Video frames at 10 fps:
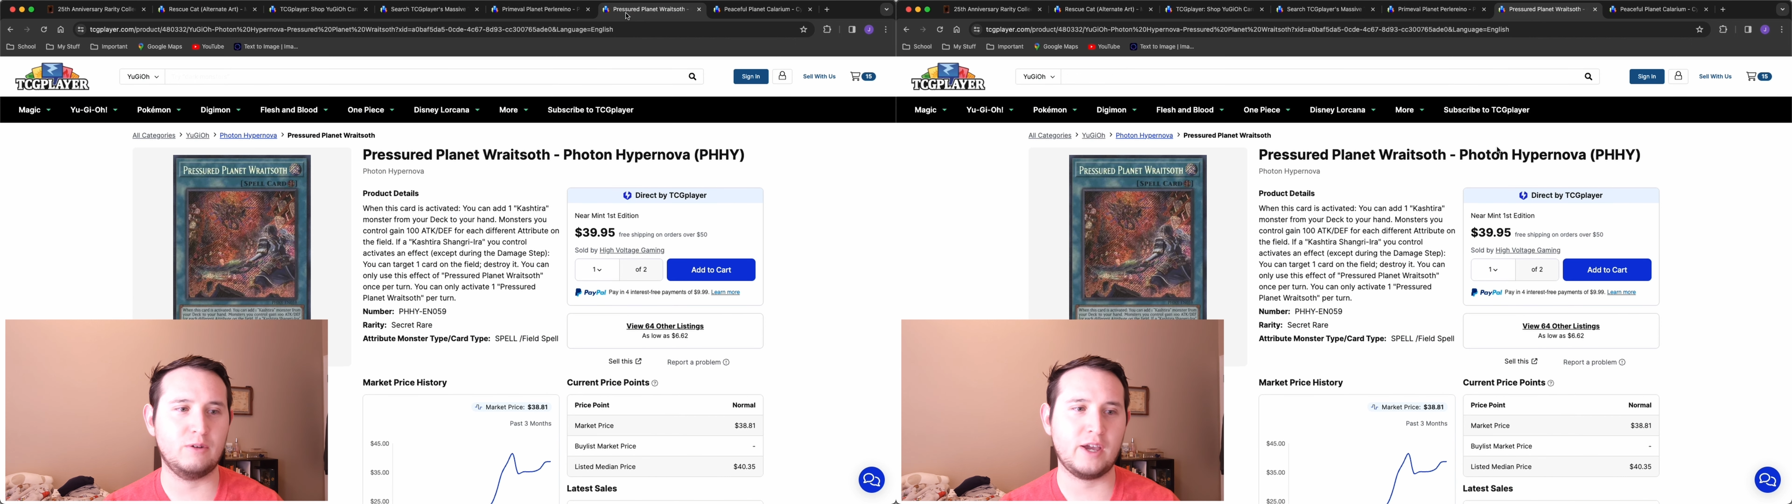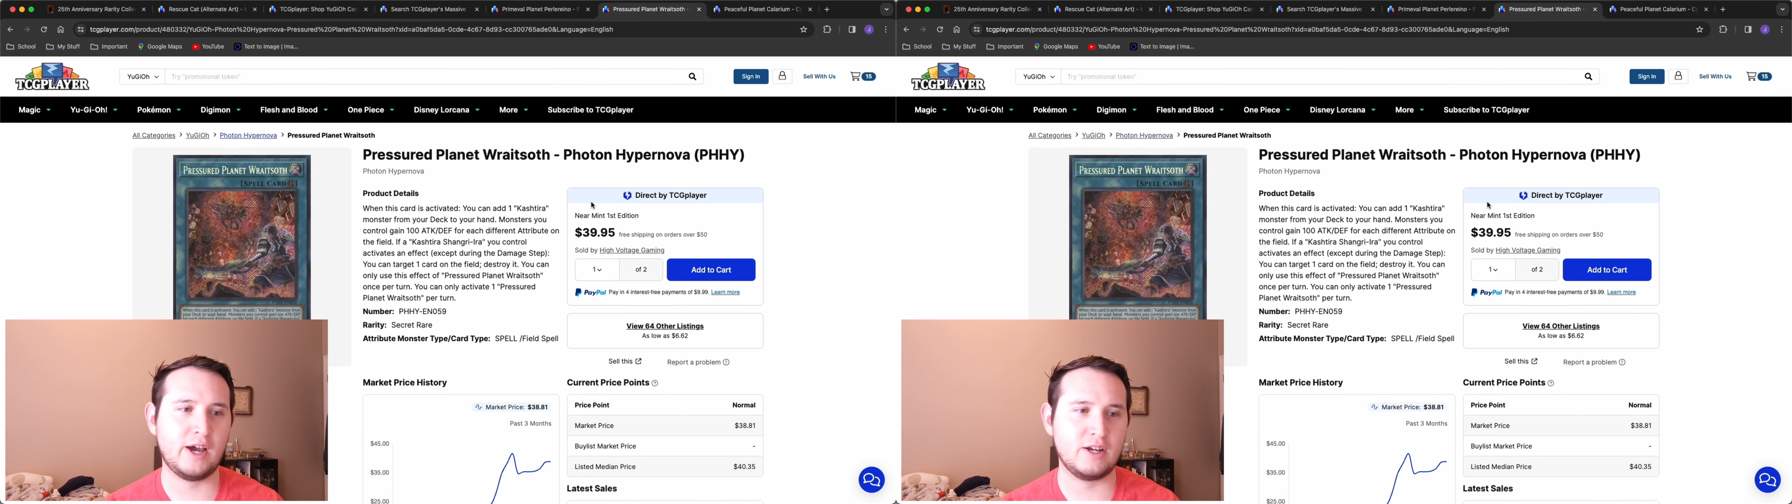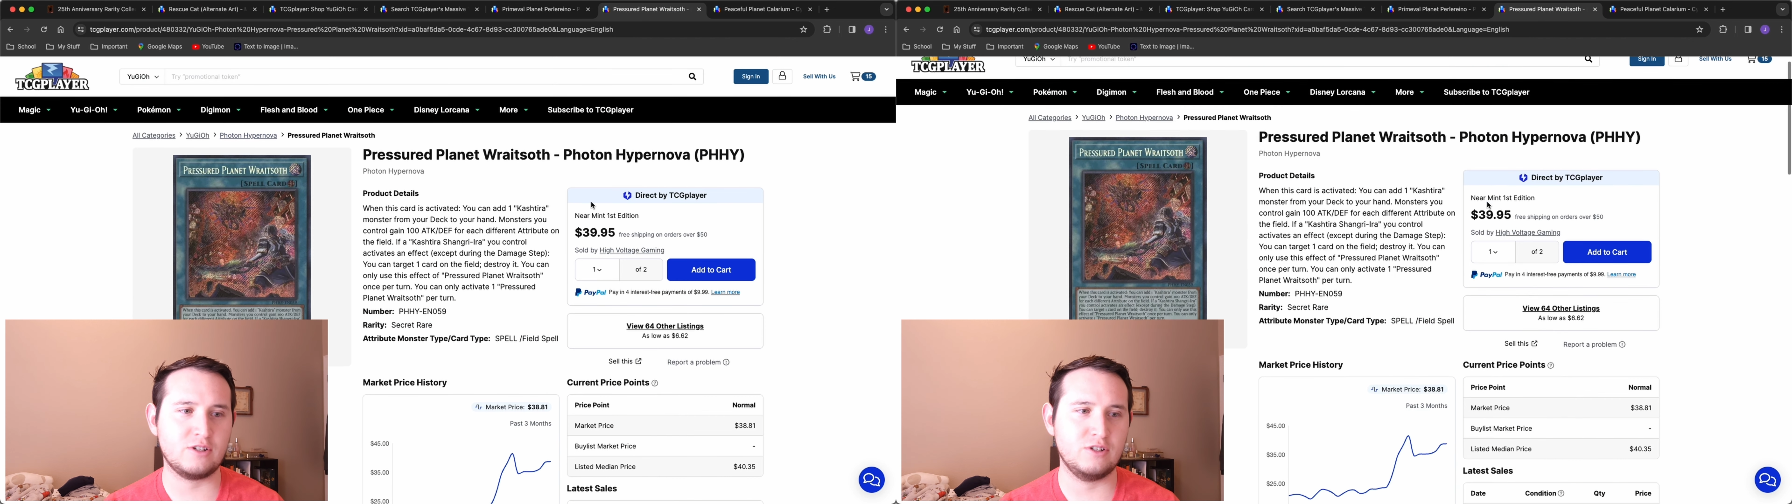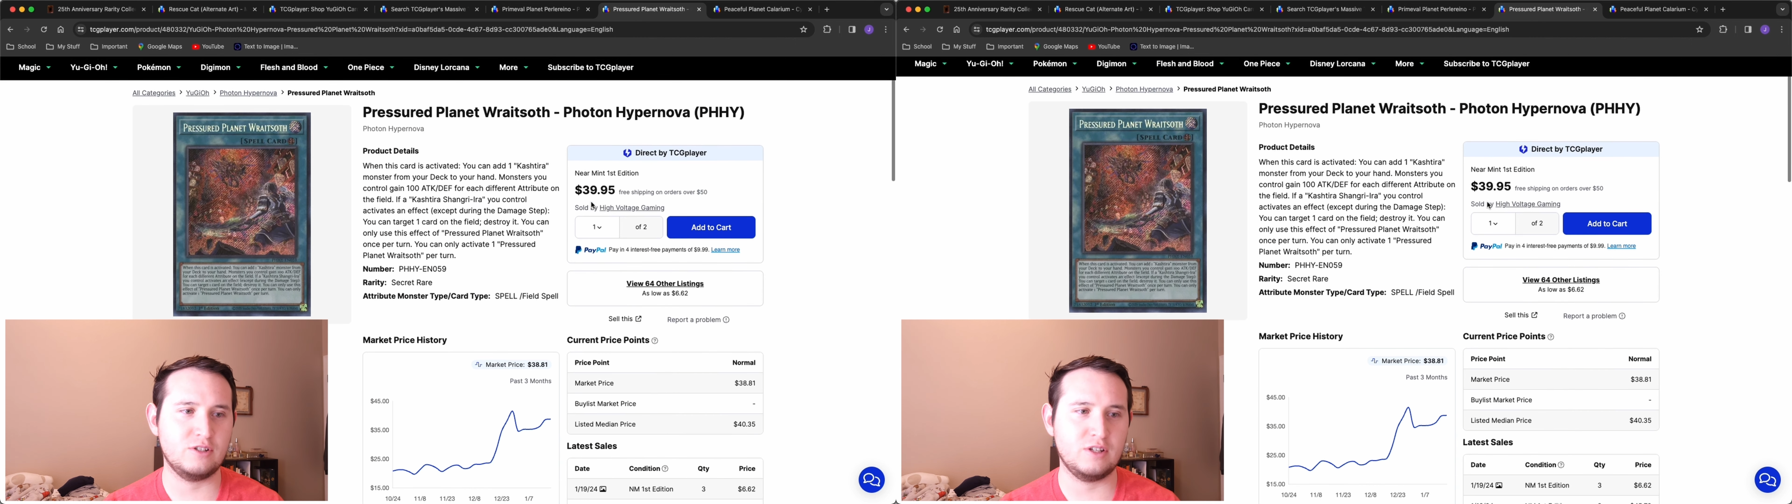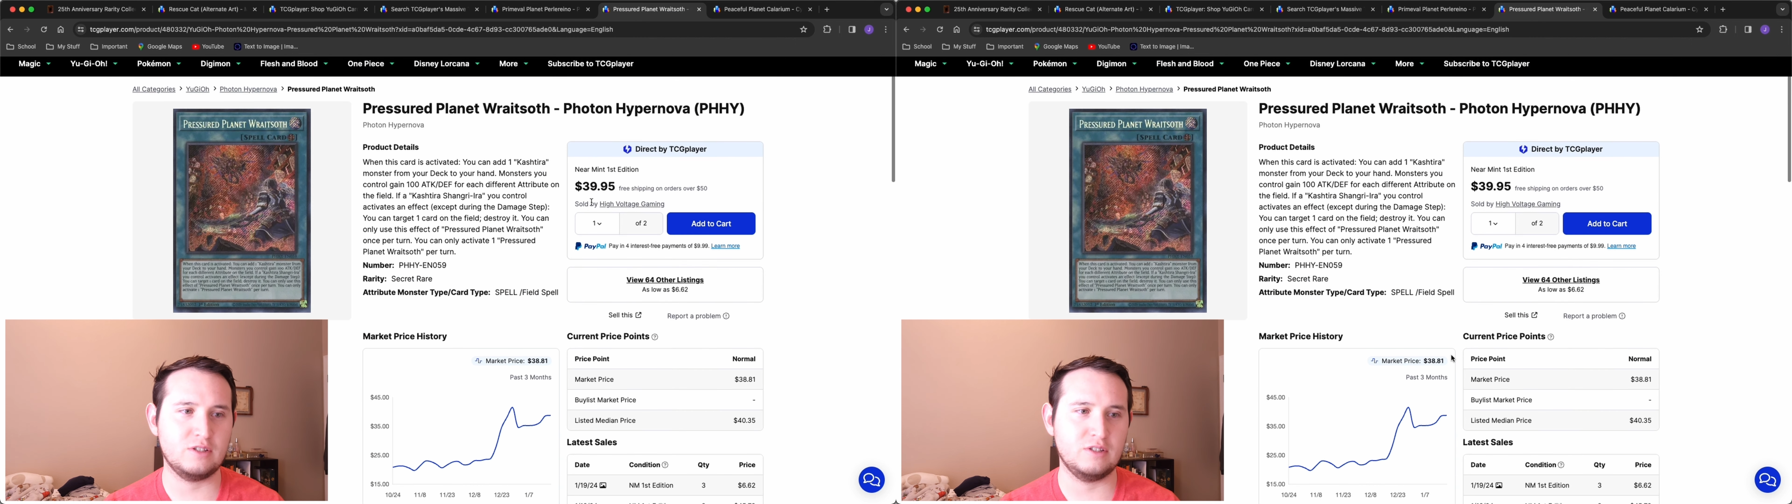cash
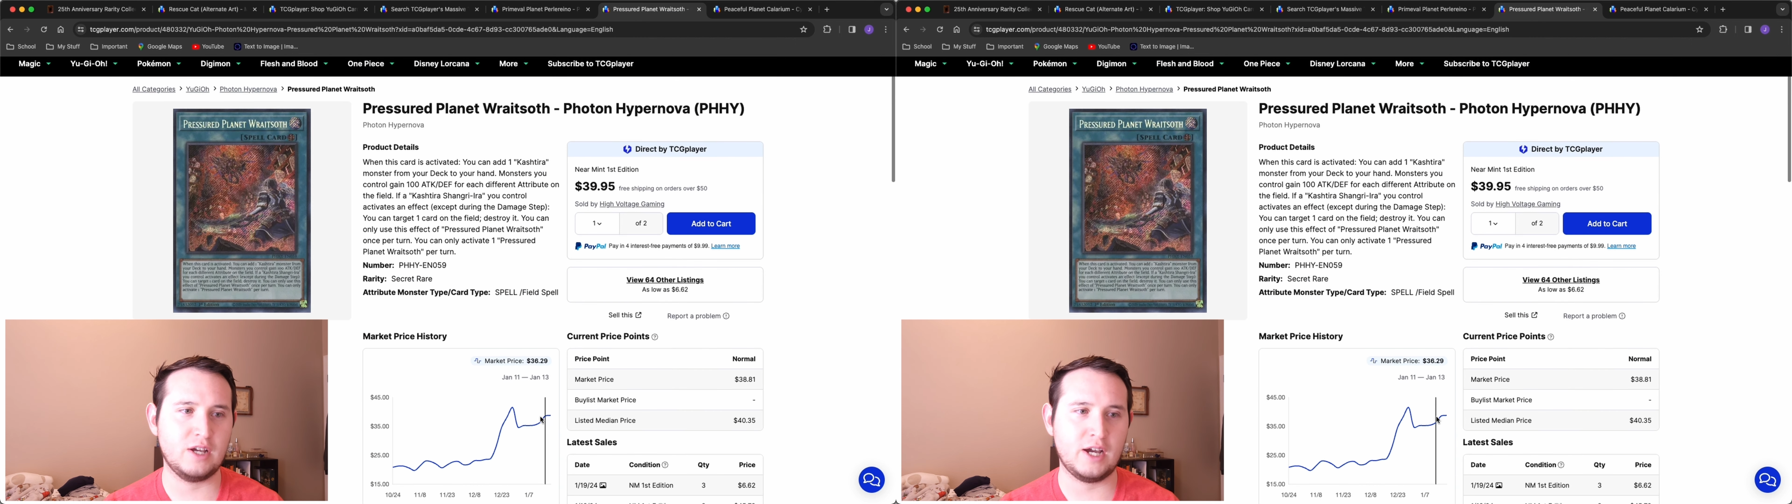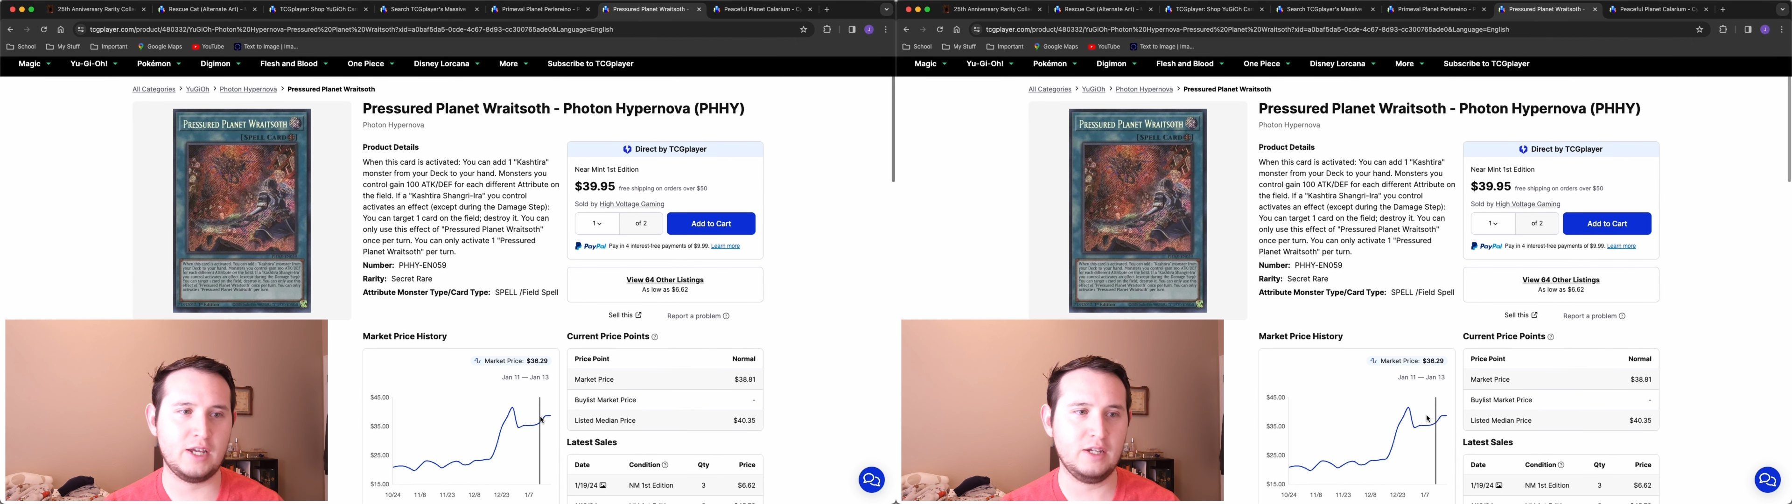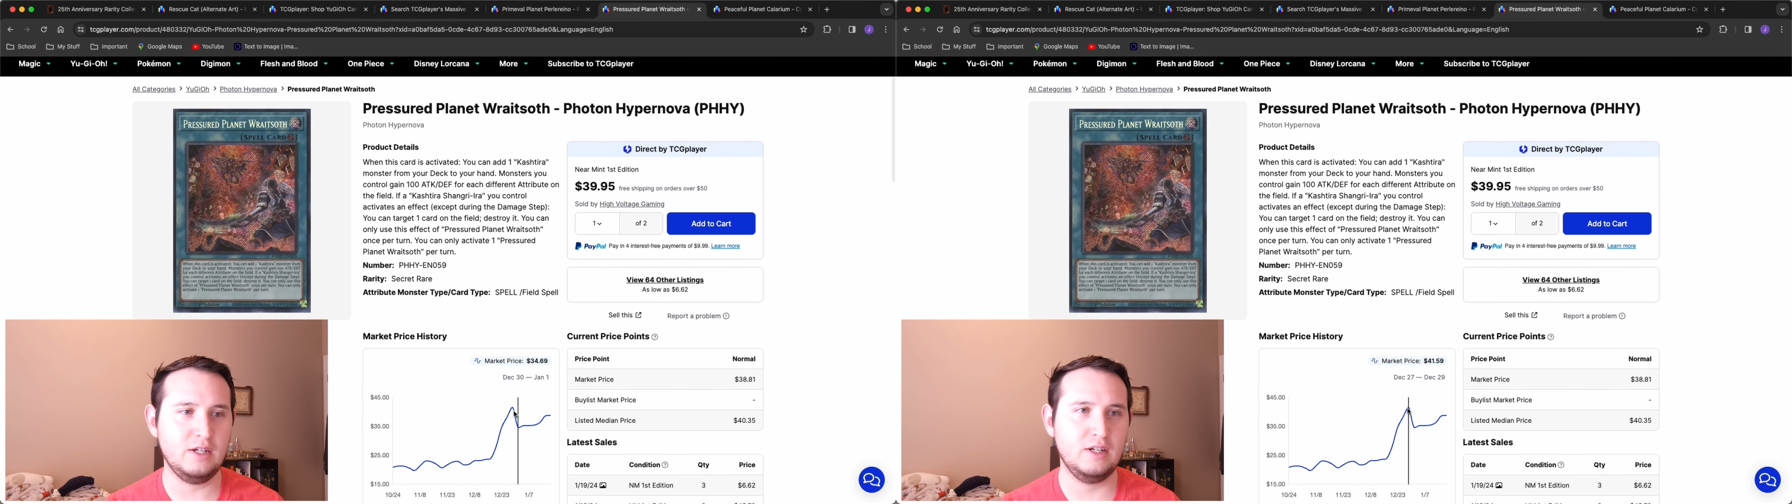just doesn't die.